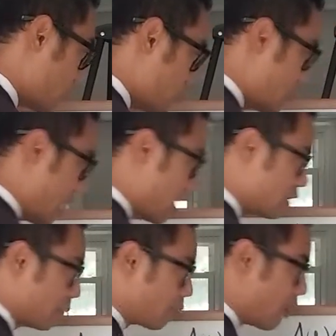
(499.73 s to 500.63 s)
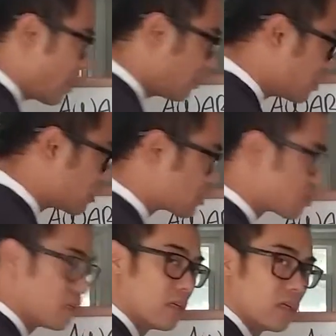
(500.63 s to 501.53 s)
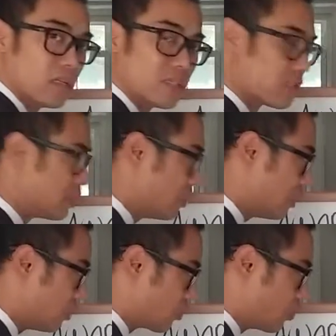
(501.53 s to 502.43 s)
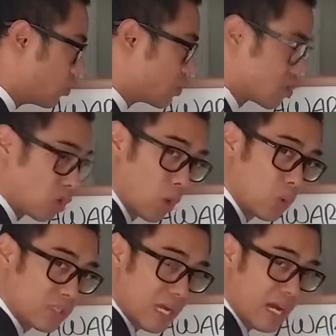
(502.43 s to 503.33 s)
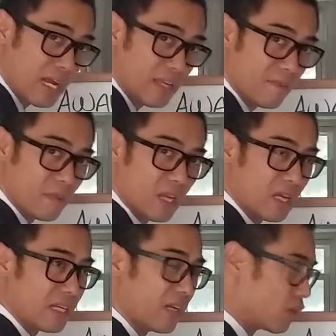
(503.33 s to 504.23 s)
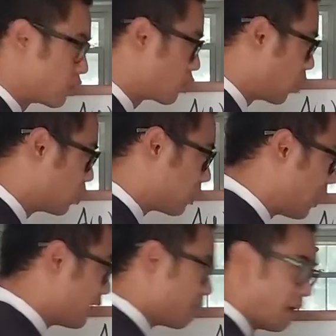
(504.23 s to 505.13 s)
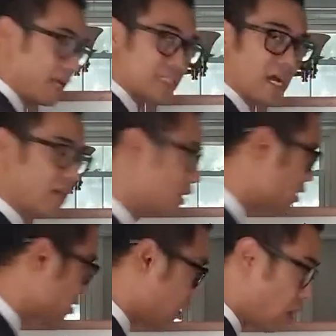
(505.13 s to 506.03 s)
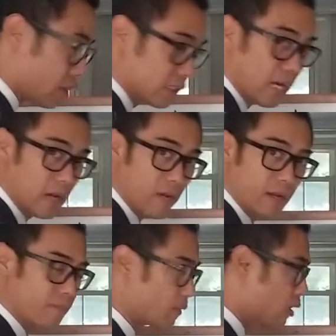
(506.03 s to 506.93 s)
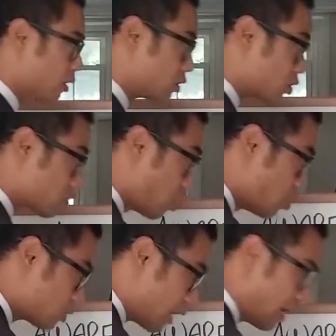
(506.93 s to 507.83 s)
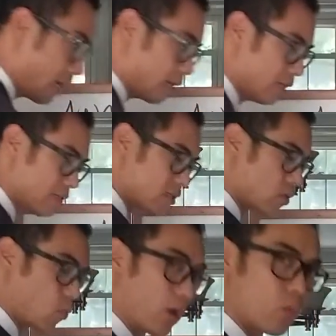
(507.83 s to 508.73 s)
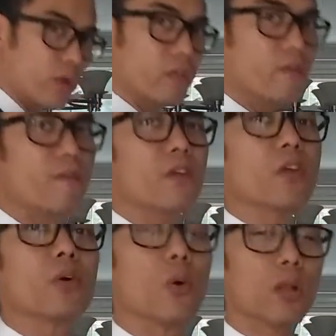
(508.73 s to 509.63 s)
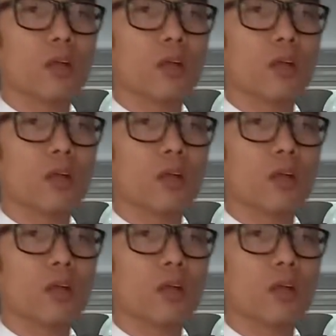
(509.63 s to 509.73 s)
you actually practice seeing through the soul's eye, now the soul's eye and the mind's eye, this is the logic eye, right? The soul's eye is the one where you feel.